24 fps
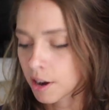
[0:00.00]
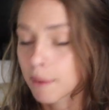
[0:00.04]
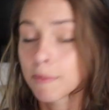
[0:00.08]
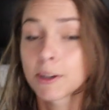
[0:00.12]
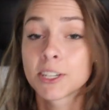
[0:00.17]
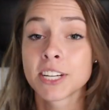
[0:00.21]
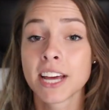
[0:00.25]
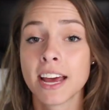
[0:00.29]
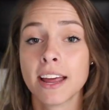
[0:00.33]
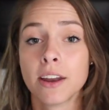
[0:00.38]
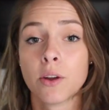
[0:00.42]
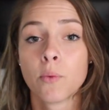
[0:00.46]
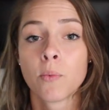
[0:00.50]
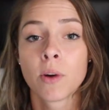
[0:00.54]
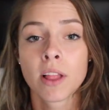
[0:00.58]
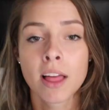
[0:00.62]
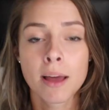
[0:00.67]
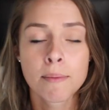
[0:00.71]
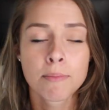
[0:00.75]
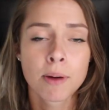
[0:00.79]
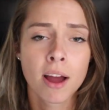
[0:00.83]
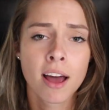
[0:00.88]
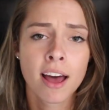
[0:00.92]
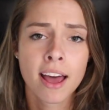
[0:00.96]
Number ten, will
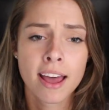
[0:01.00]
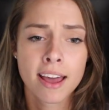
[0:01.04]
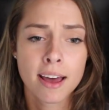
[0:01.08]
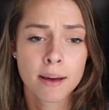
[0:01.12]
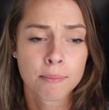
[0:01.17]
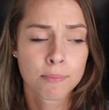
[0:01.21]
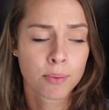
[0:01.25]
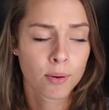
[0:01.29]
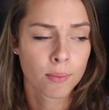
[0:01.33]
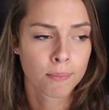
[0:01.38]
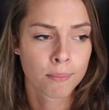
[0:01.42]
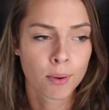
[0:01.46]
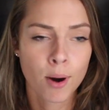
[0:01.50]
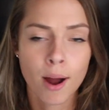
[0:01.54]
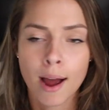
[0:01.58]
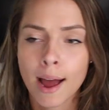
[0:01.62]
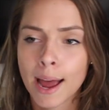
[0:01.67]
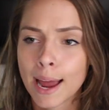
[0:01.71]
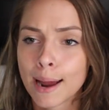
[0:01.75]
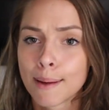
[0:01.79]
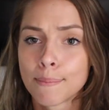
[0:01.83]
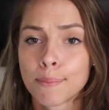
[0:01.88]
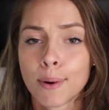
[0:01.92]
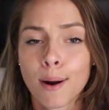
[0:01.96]
I buy a,
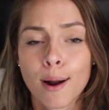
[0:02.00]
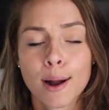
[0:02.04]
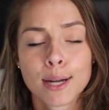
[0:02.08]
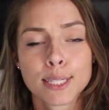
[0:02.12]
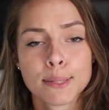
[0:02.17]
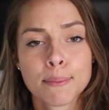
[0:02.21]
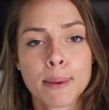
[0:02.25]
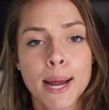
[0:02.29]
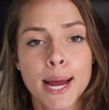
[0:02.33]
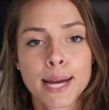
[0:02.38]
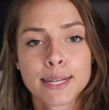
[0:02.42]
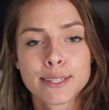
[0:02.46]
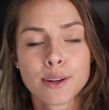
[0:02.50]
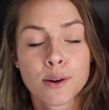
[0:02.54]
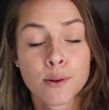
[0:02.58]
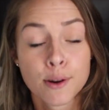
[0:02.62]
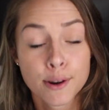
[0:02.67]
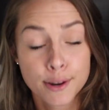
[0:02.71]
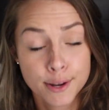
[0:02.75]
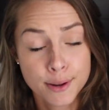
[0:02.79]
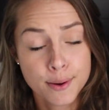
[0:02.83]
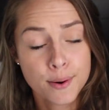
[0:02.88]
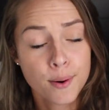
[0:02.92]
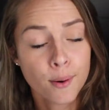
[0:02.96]
buy a prospect
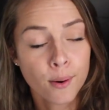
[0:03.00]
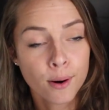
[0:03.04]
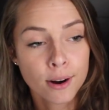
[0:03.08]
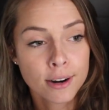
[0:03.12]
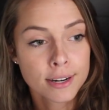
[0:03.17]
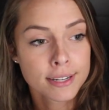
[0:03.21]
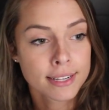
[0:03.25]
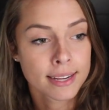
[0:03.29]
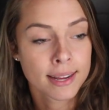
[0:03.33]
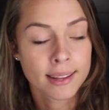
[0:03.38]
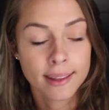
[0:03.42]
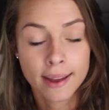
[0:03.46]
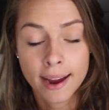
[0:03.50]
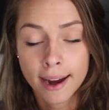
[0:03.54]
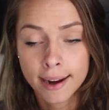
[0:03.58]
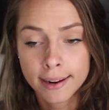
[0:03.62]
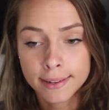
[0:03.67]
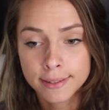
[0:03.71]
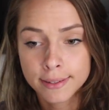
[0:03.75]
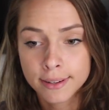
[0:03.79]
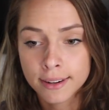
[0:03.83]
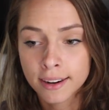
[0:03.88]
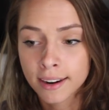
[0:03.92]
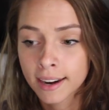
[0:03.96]
or a new horse? And the
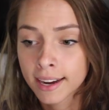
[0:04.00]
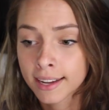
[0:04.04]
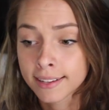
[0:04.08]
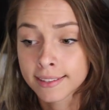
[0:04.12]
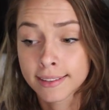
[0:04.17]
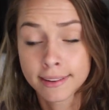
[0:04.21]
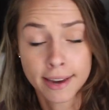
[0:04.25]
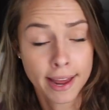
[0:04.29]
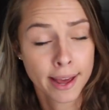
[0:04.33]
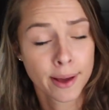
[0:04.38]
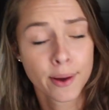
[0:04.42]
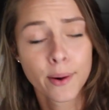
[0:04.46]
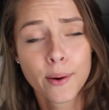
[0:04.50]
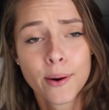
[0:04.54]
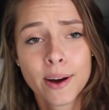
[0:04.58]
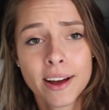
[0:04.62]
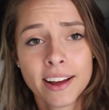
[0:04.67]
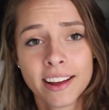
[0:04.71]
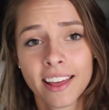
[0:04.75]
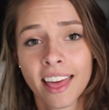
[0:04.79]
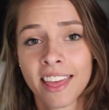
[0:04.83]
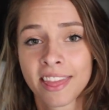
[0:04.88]
answer is no.